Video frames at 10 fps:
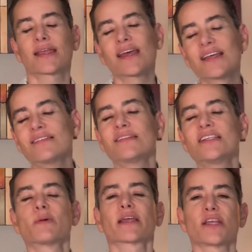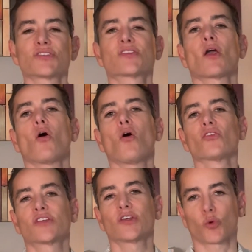Again, these medications, they
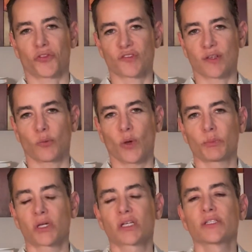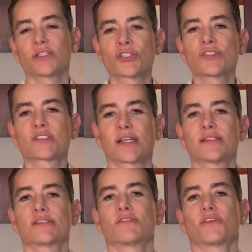all tend to work the same way, but
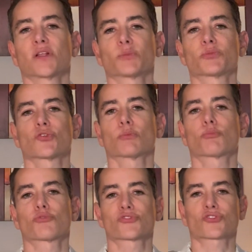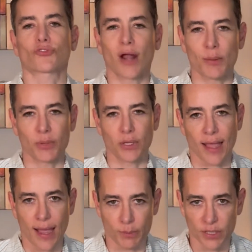clinicians tend to develop certain
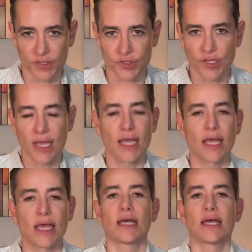prescribing habits.